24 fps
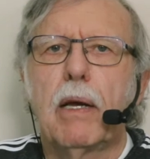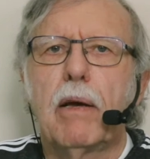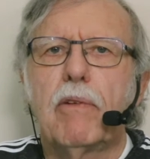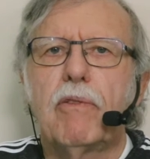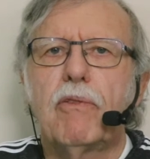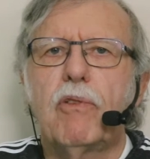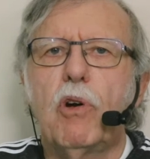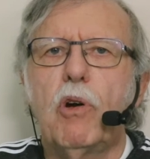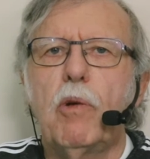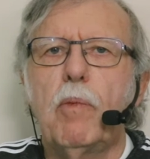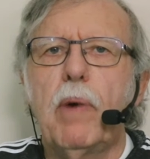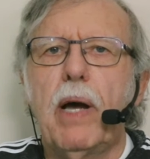
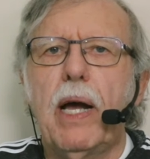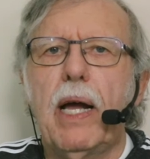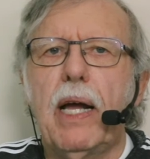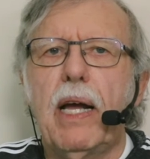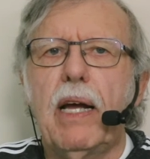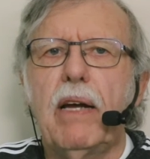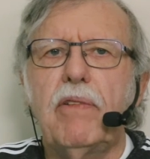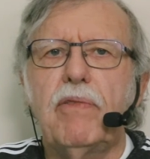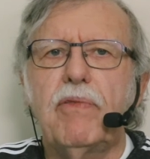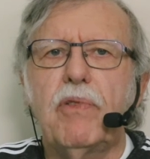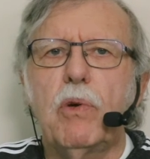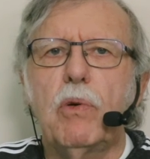for
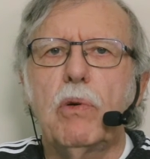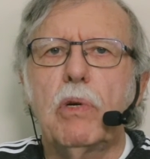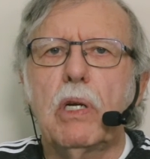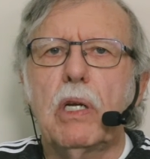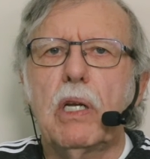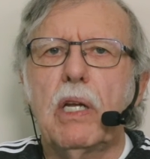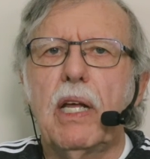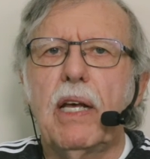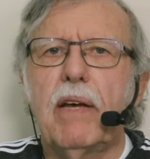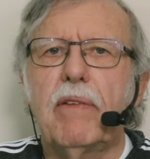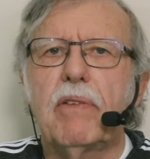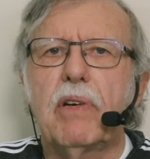my iPhone
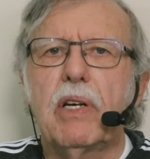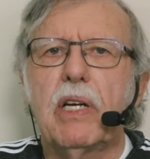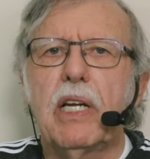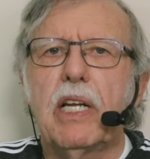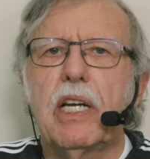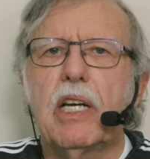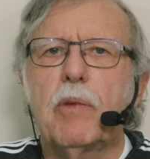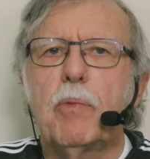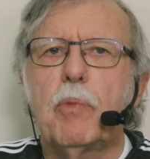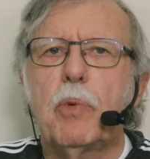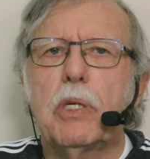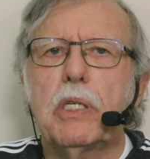11
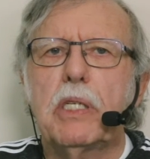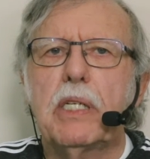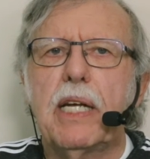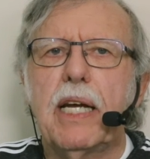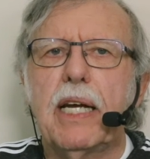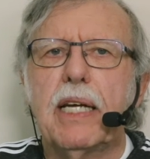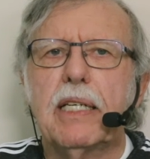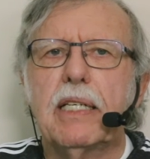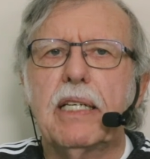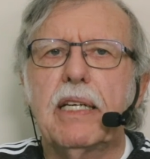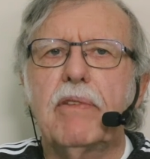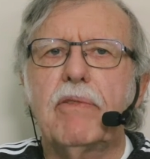in a
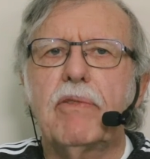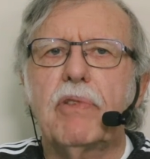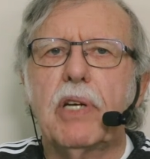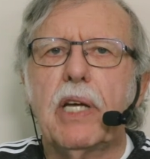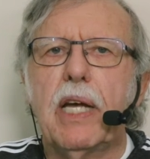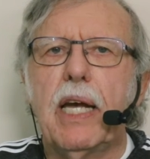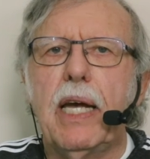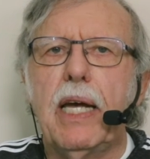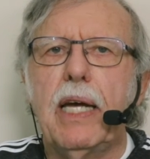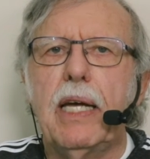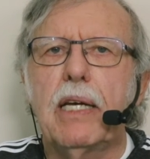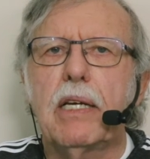protective
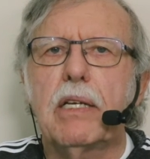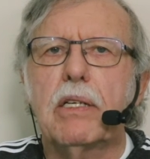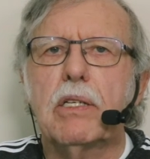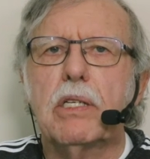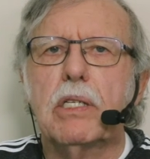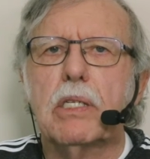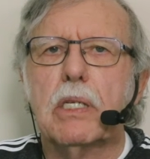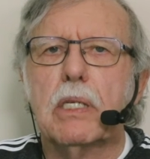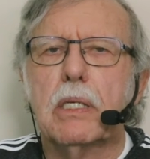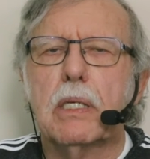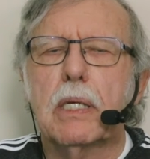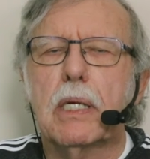
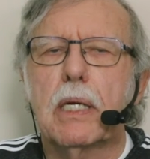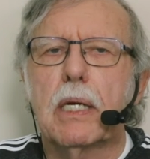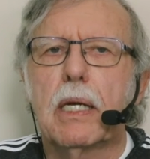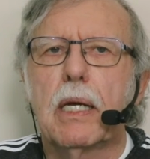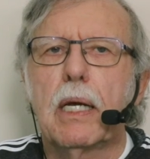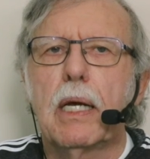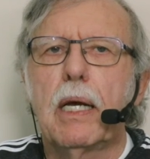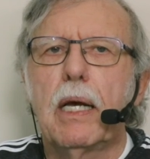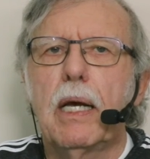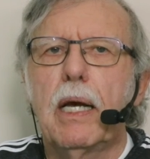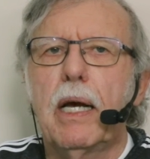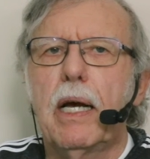case,
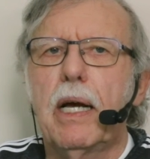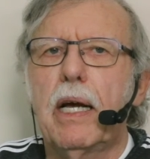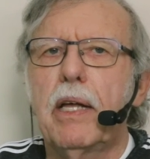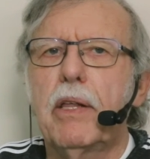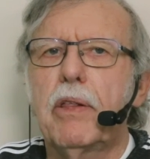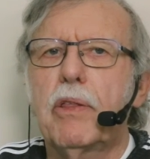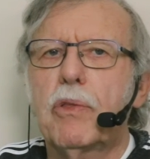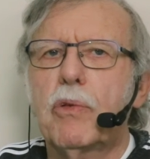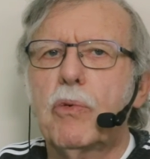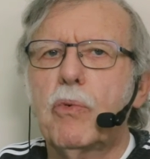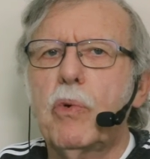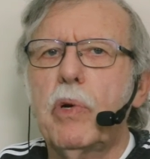a
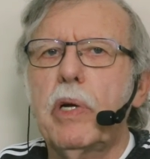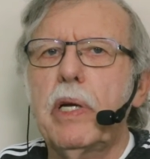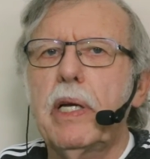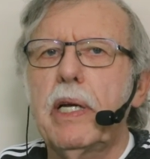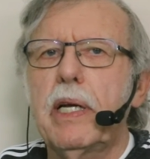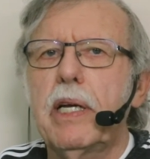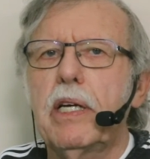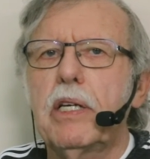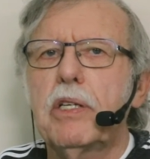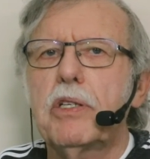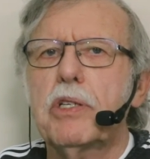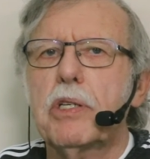
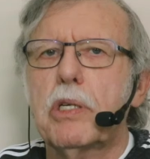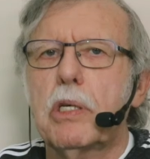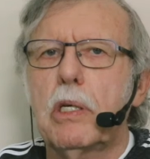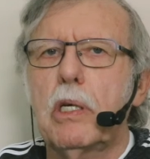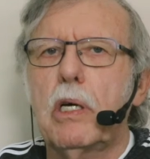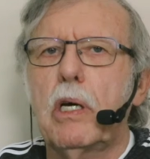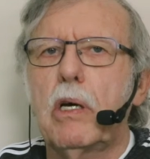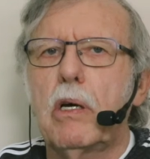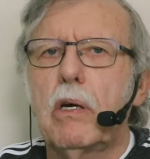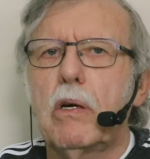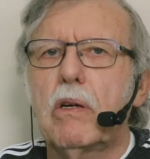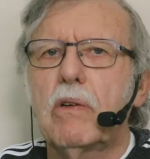3-inch
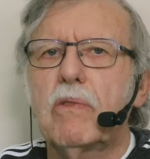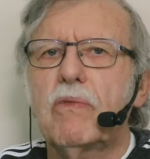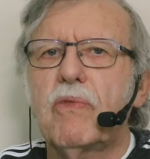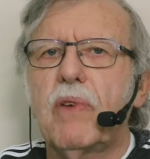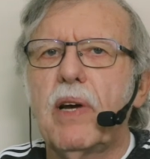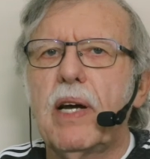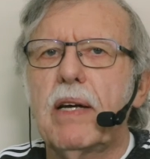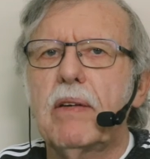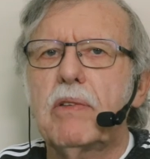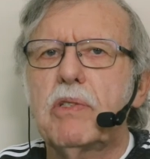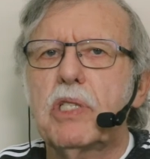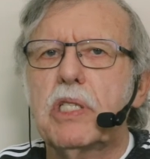long
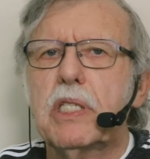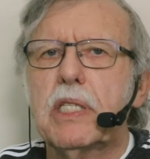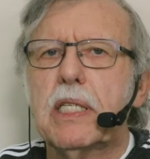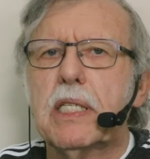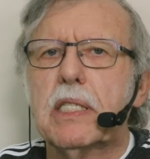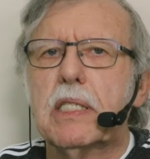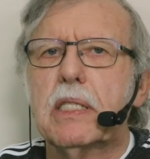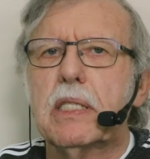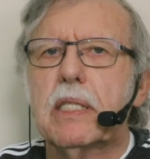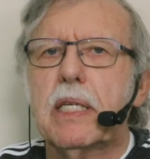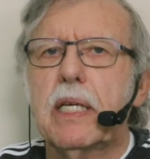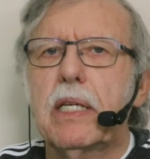5
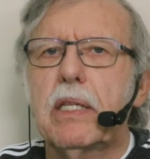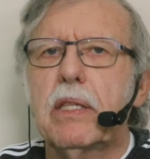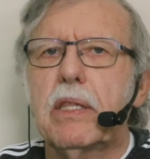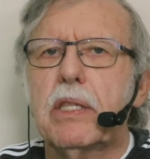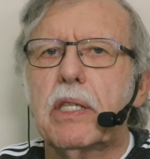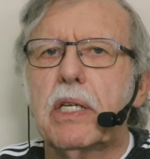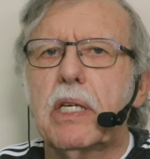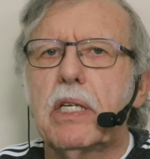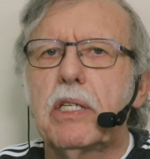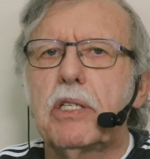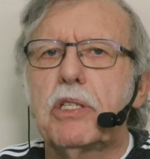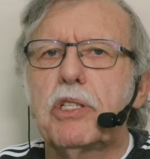16
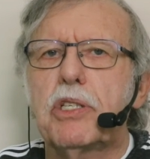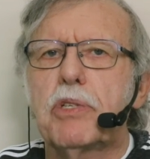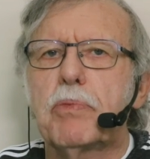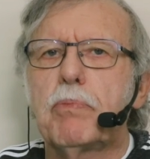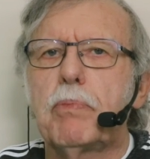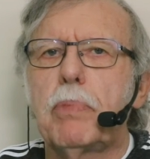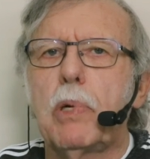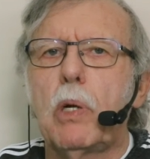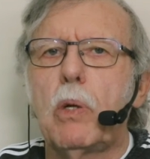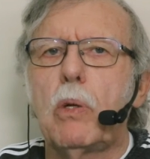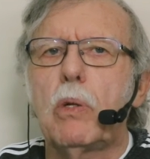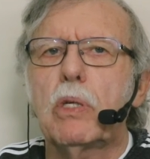inch
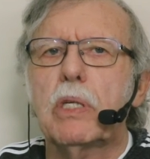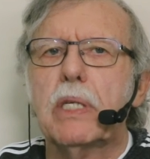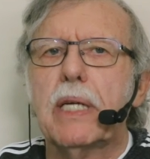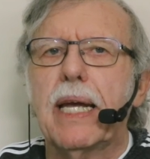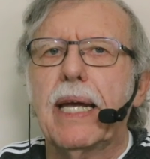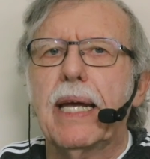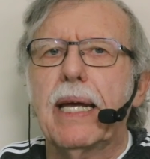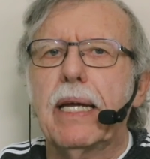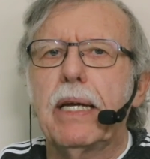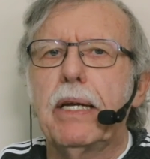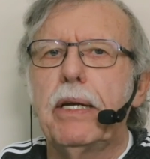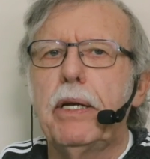bolt
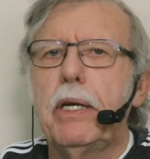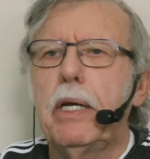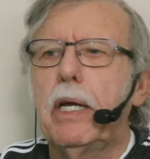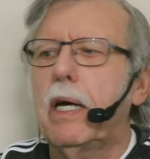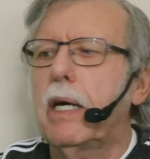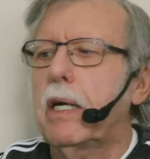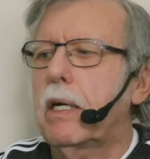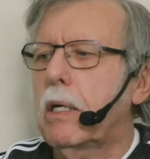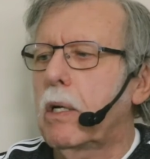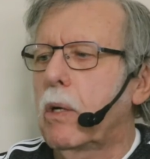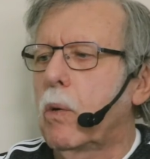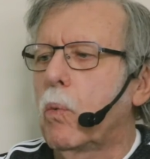and
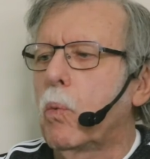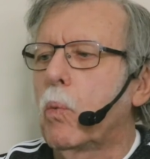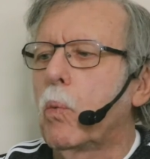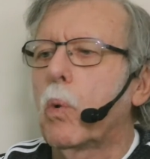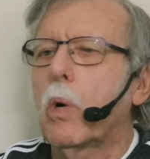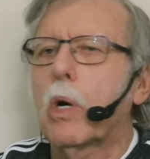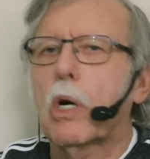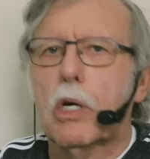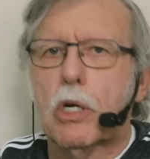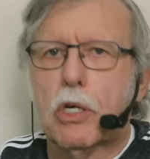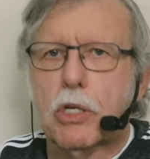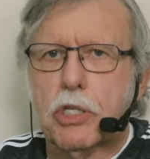nut
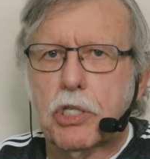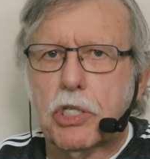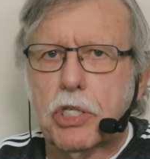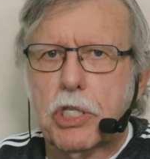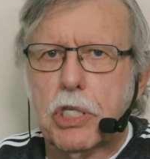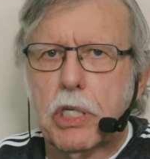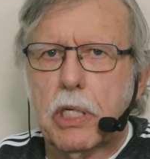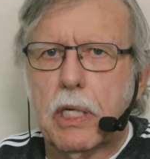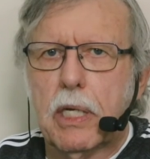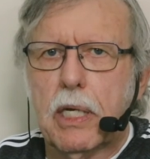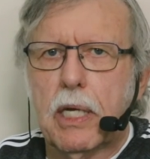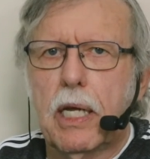
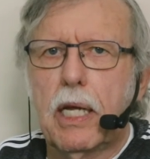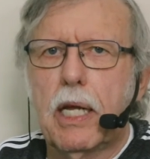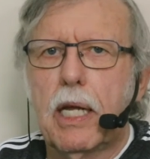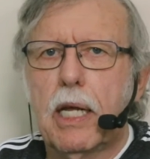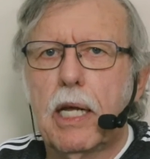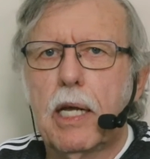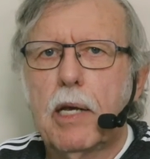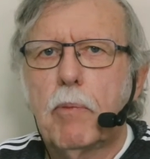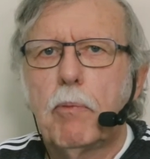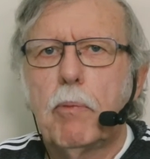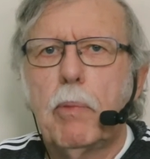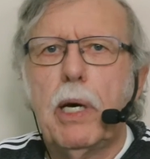works,
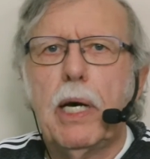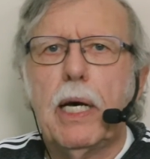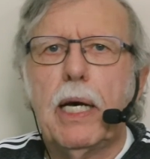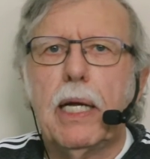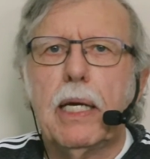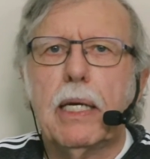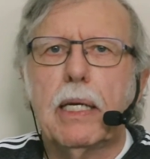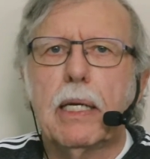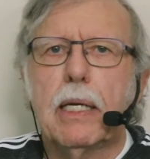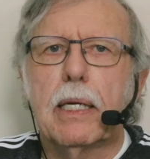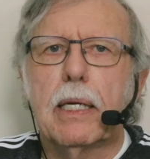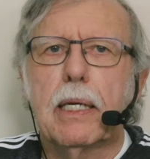but
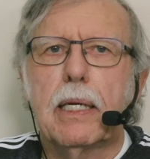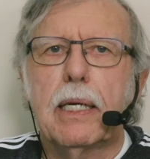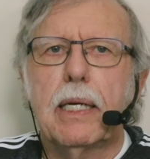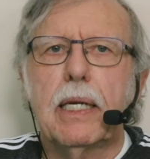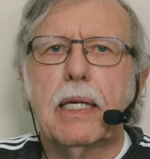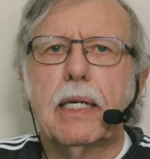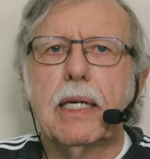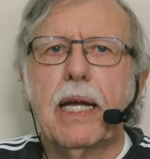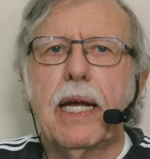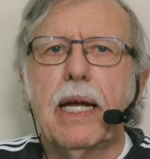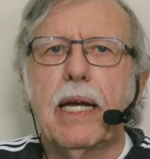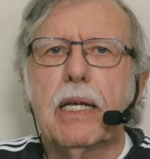
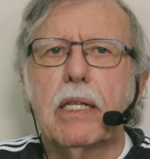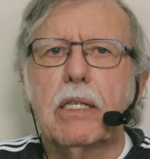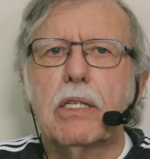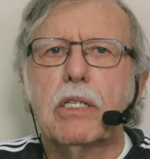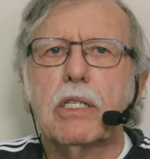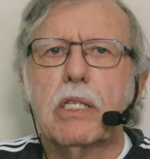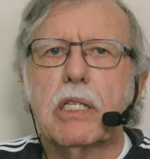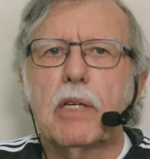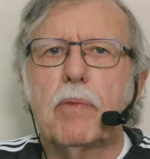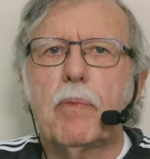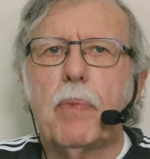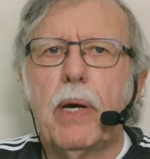it can
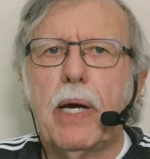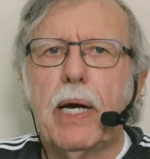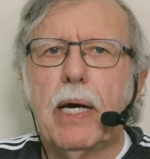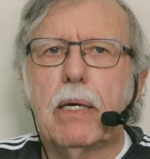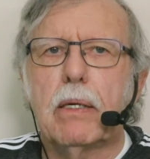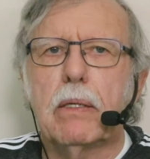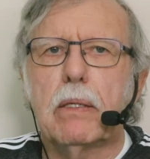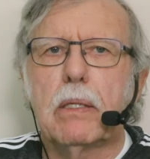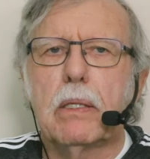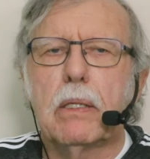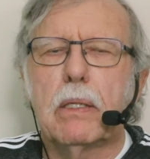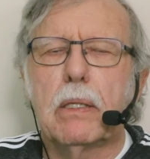slip out.